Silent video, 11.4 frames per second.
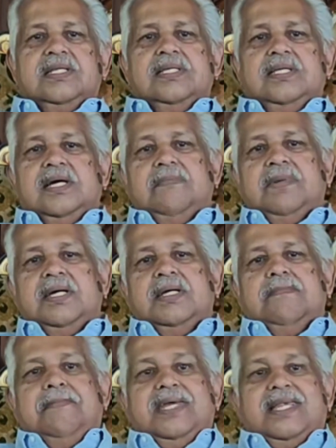
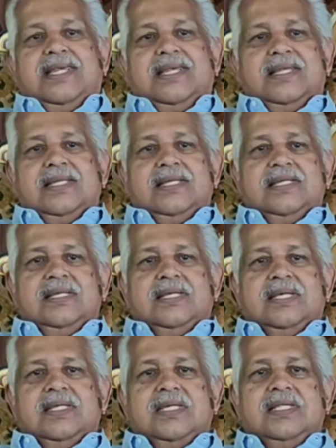among men
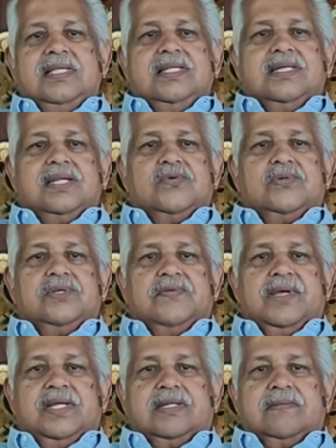in and around
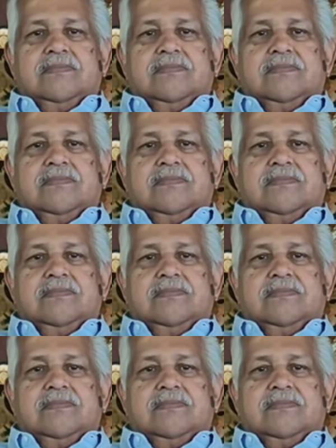Trivandrum.